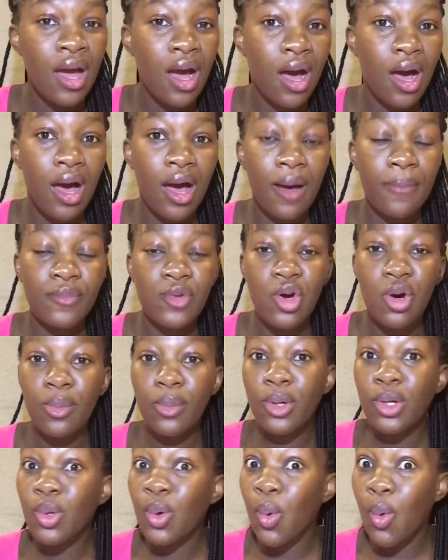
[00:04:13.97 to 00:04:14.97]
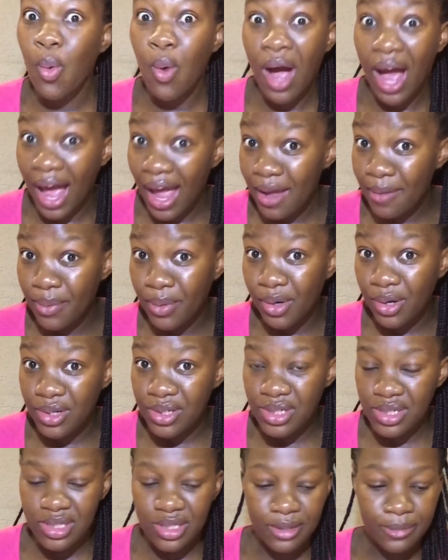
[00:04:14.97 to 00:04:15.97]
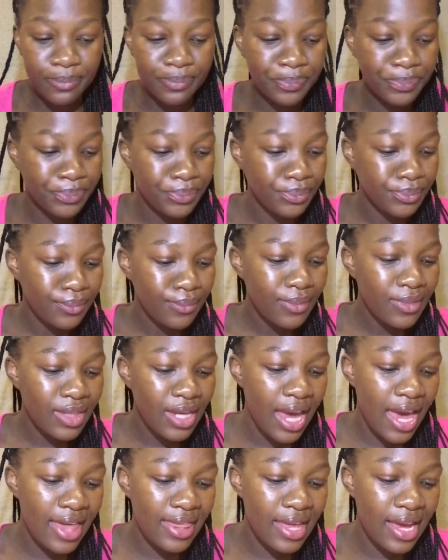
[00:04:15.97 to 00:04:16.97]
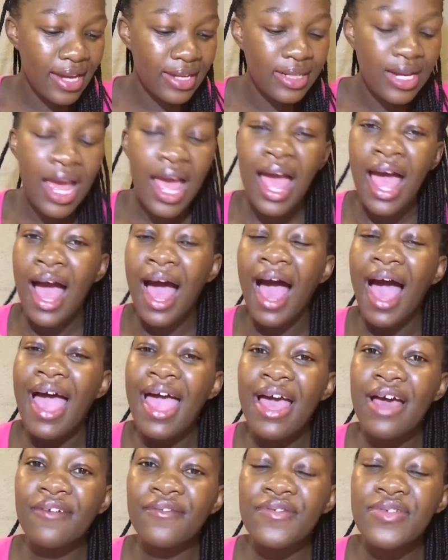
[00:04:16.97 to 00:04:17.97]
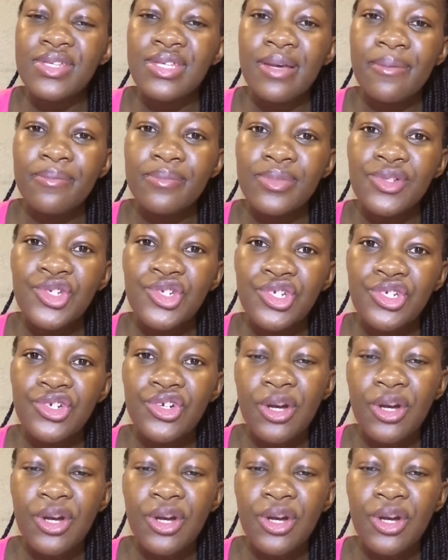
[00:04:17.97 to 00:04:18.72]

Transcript: normal, or high porosity. And then I have some